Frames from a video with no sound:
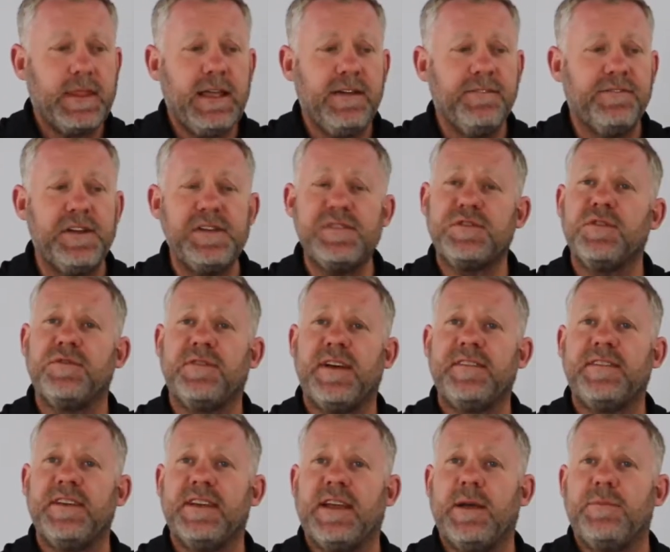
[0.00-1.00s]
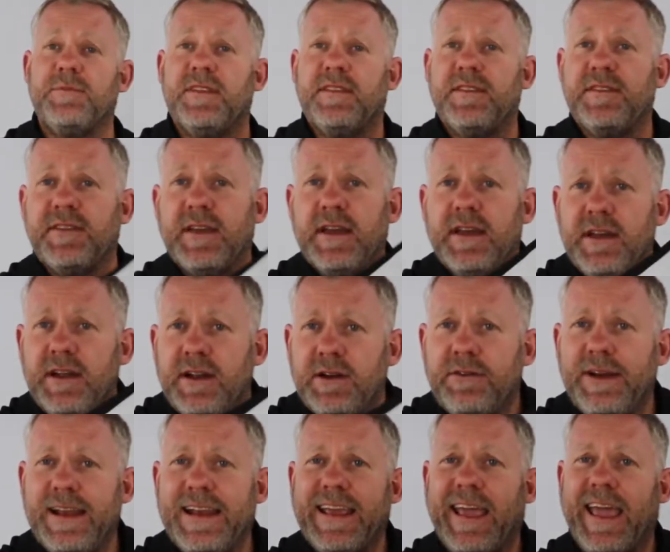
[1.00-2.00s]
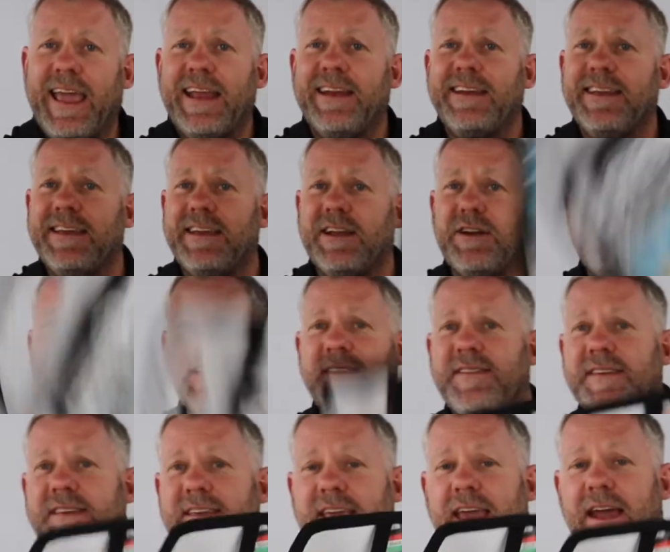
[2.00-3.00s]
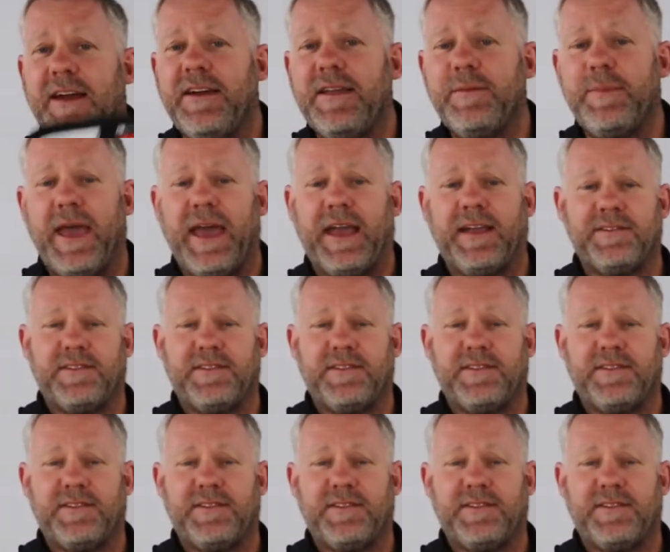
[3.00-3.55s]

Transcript: First off, I see it comes in this really handy Cressi carry bag.